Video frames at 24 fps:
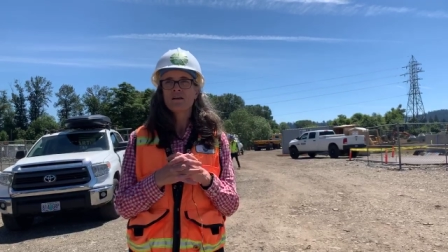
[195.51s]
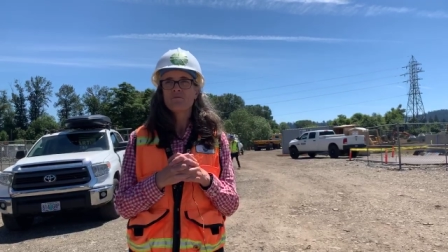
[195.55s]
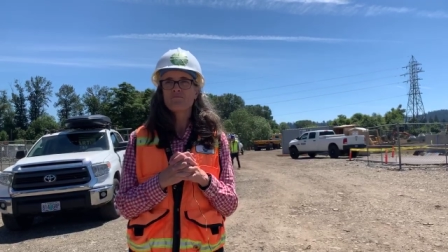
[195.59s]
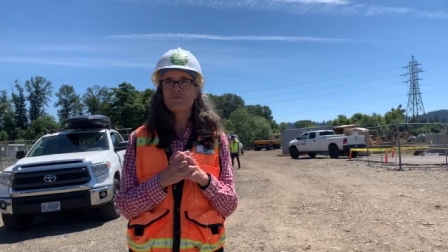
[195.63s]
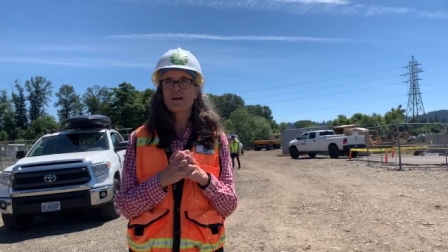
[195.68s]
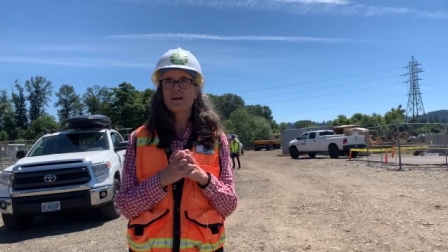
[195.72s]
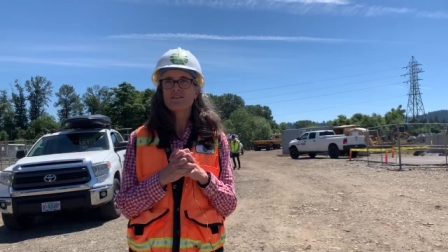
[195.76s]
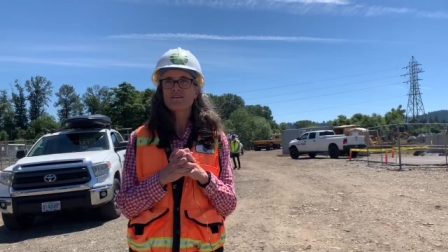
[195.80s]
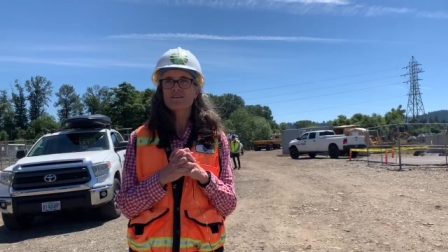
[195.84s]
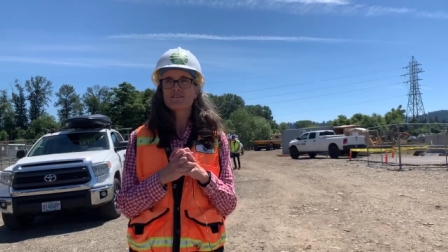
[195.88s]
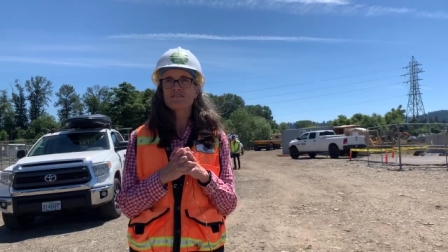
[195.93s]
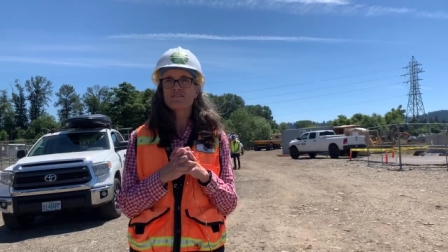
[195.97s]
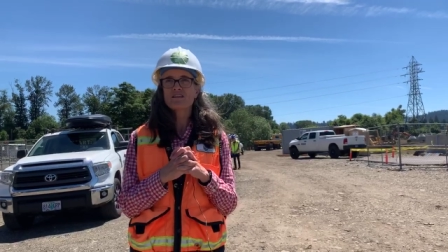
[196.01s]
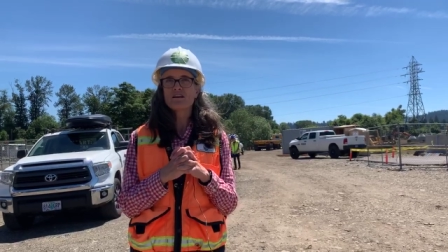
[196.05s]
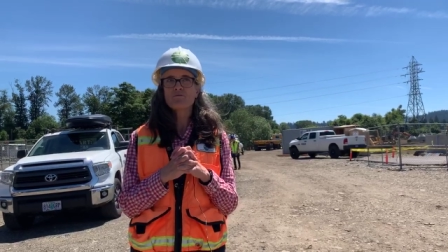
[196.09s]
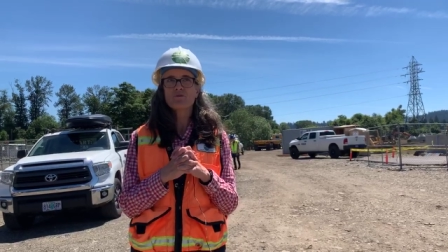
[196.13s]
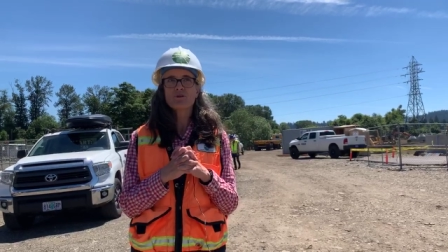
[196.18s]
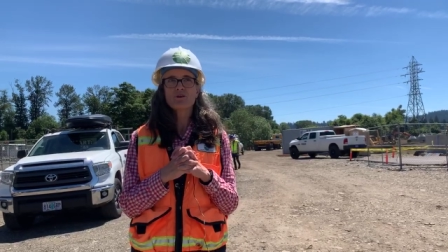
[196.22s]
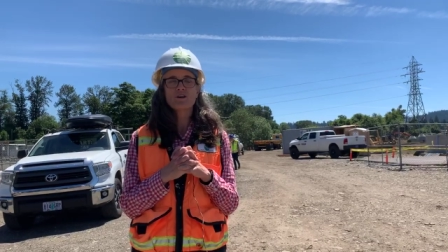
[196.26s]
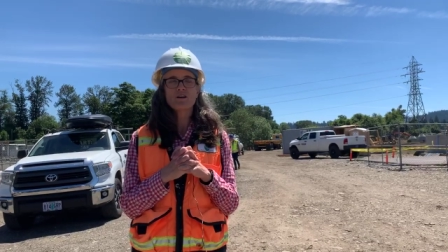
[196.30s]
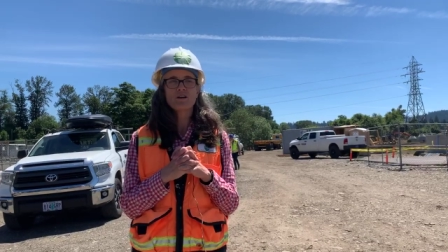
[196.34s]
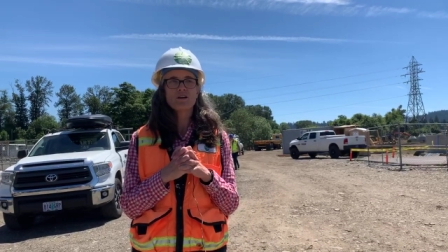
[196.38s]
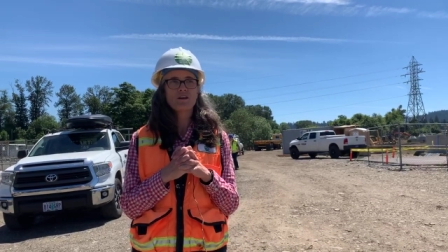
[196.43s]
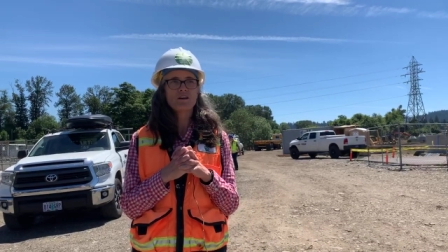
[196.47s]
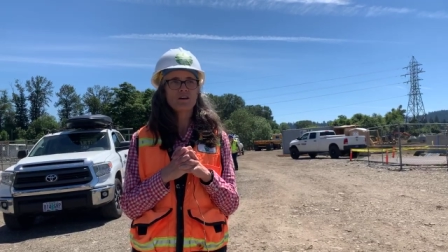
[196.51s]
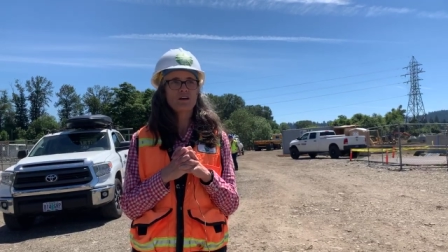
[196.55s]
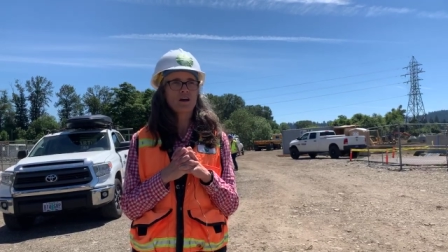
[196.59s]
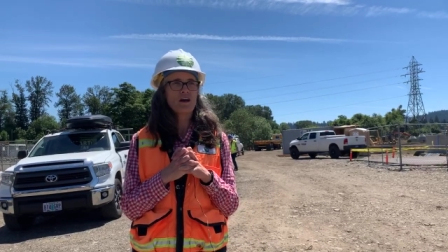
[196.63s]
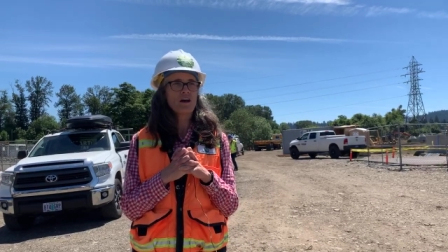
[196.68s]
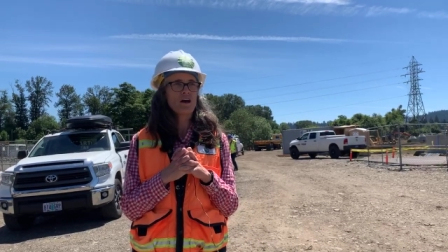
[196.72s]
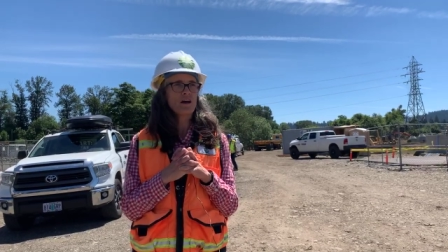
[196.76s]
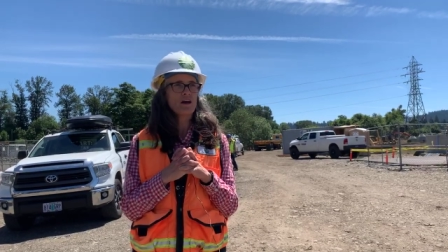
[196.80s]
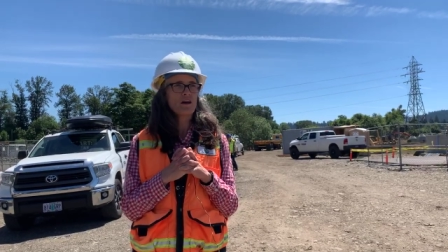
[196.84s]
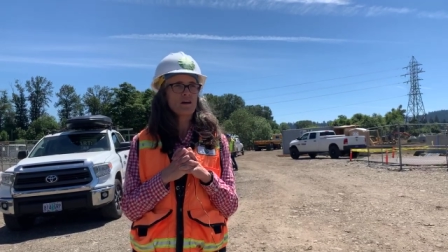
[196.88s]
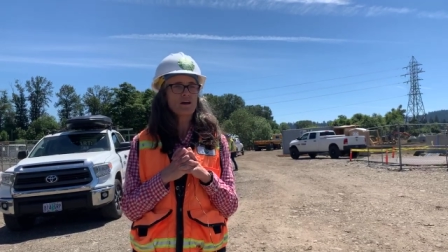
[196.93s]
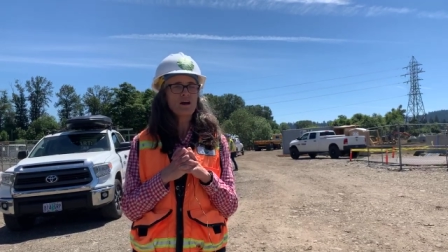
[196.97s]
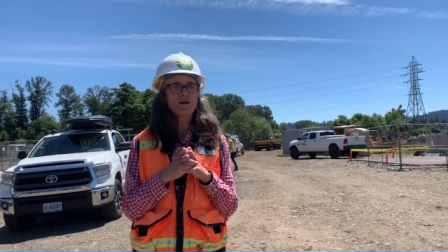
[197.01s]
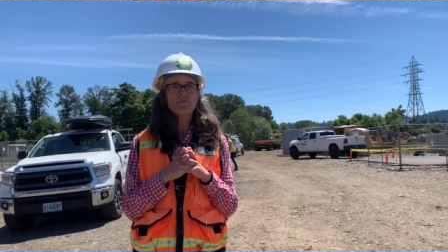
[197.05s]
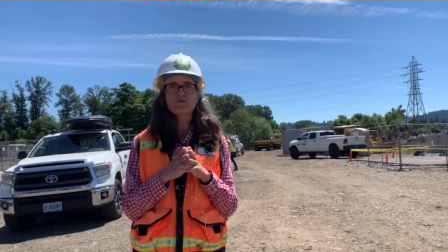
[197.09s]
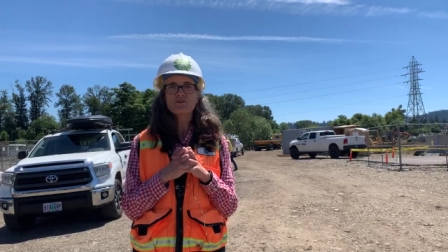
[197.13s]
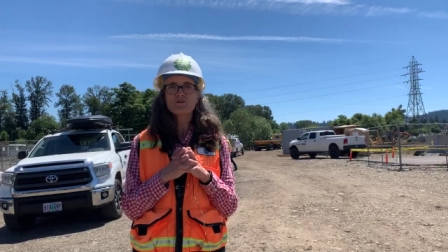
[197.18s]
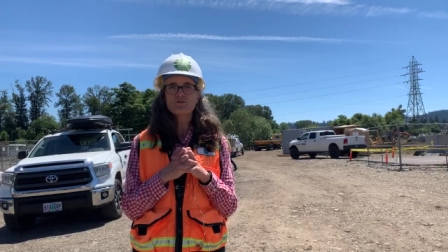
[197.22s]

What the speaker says: make this neighborhood come to